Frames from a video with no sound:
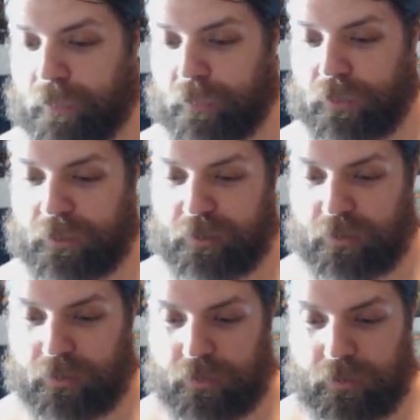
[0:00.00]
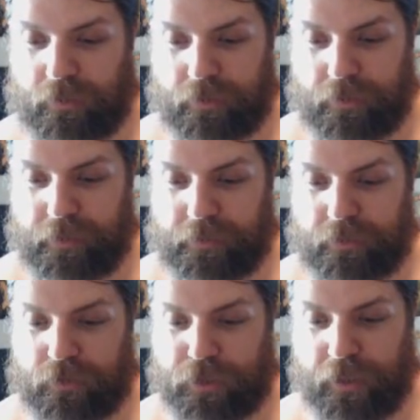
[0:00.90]
Just a
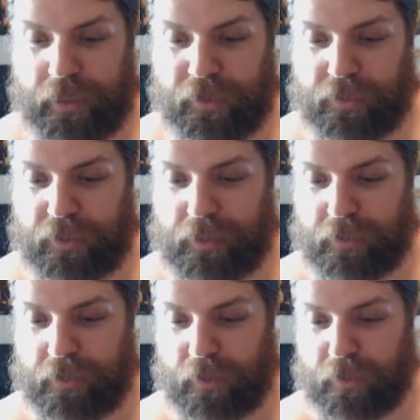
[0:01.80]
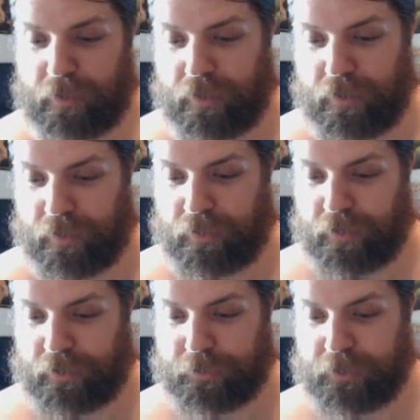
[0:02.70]
generically good card,
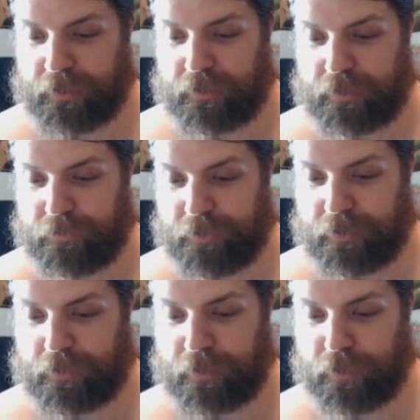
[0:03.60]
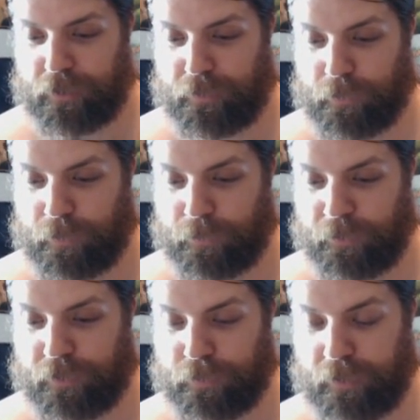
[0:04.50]
not specific synergy with what
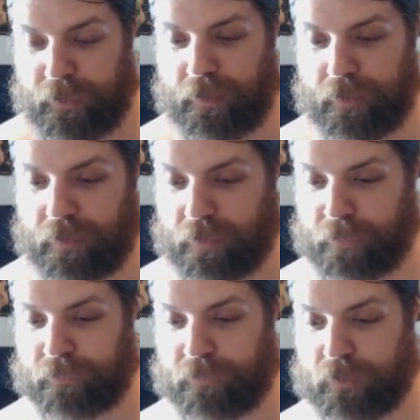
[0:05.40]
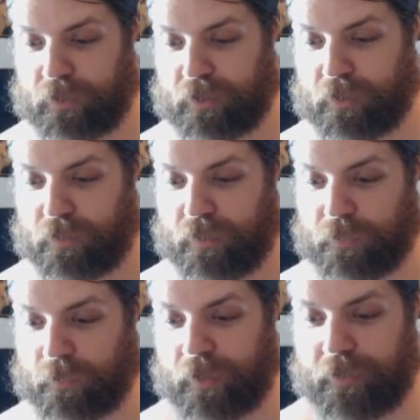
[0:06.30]
we're doing. Just
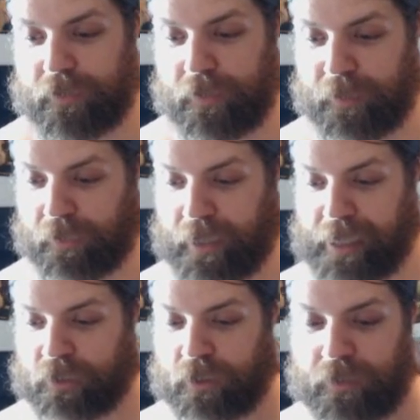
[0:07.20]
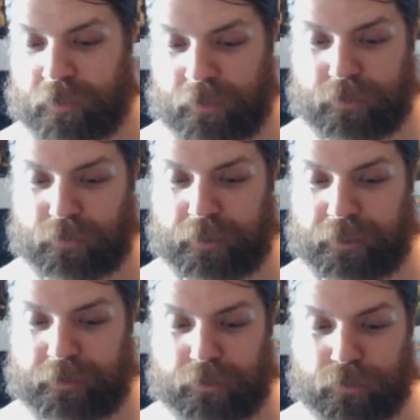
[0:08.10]
wanted some interaction. It's also
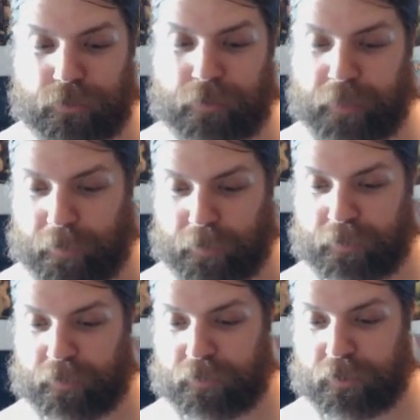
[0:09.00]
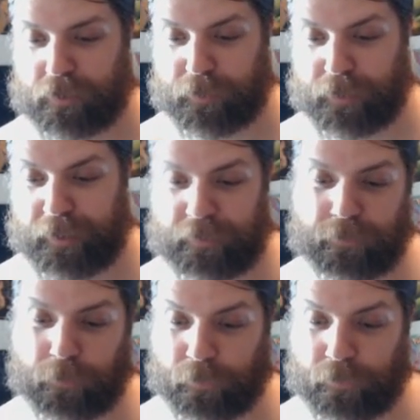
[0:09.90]
nice to be able to search up lands
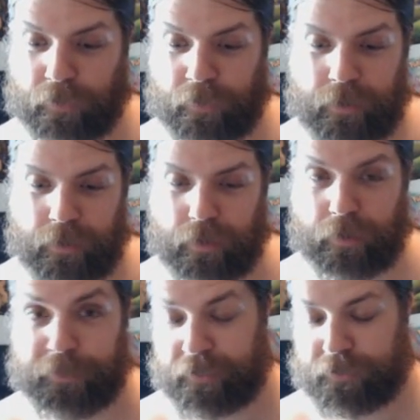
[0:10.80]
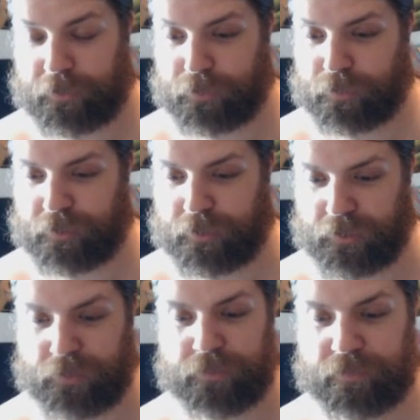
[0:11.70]
if we're mana screwed,
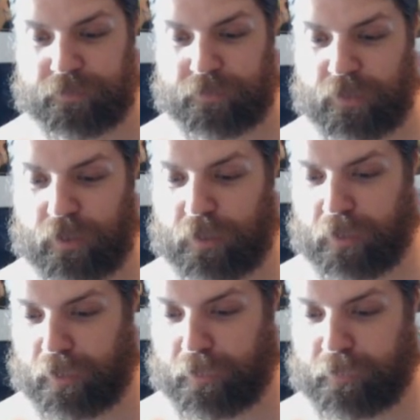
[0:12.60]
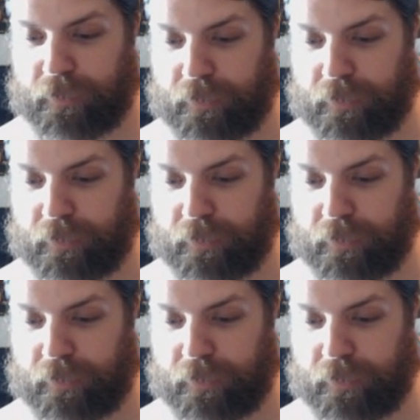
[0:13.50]
so good card,